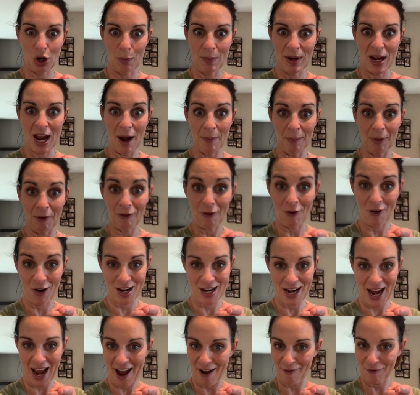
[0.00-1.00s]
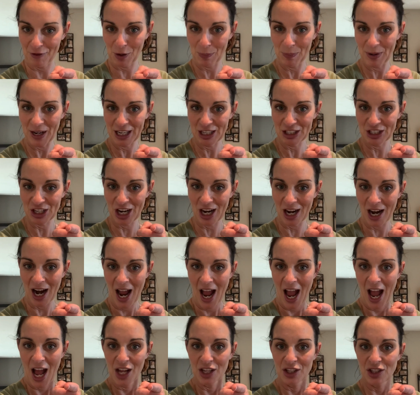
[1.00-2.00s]
me a before and after picture
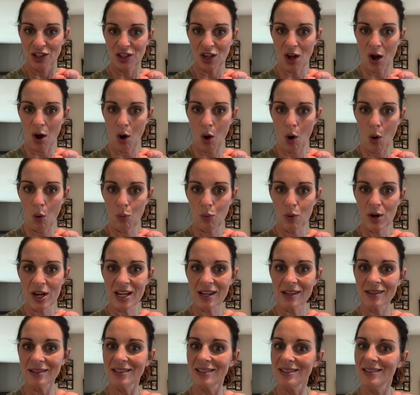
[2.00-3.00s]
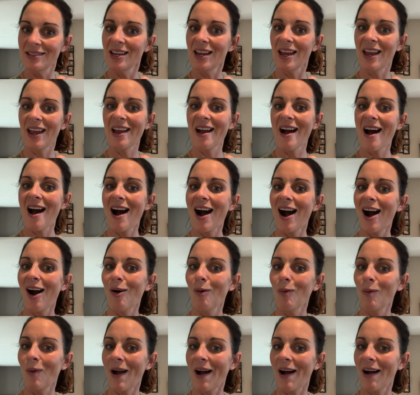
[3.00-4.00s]
so we can see
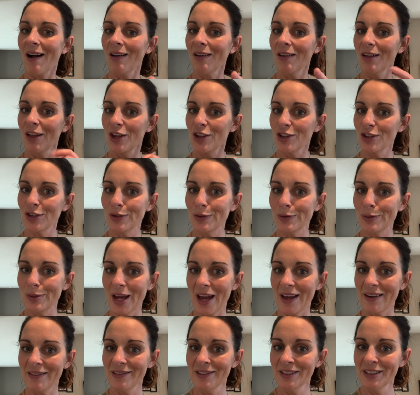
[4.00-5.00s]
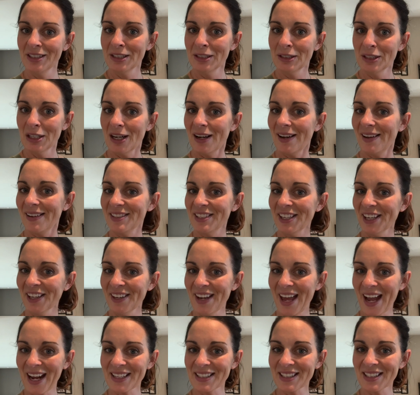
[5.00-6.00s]
how well you did. Until
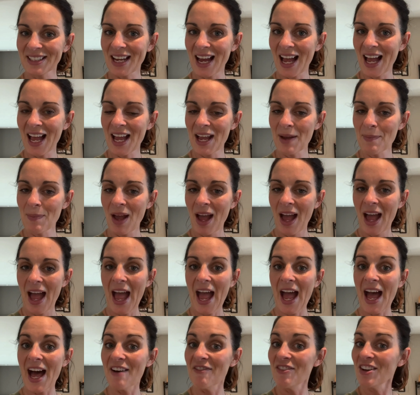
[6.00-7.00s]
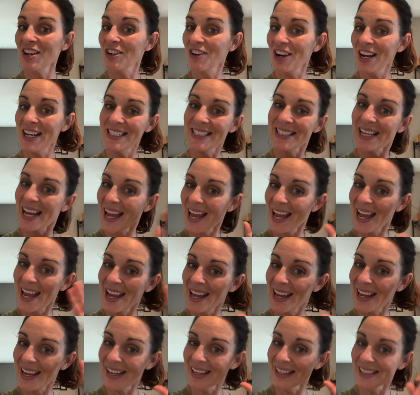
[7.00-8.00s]
next time, have a great
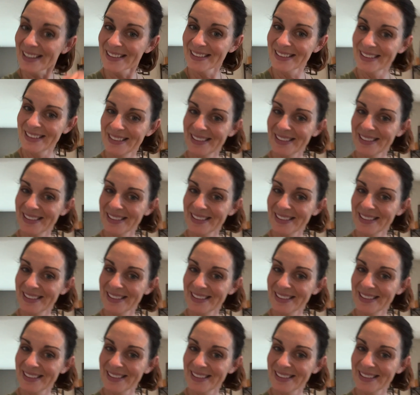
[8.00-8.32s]
day.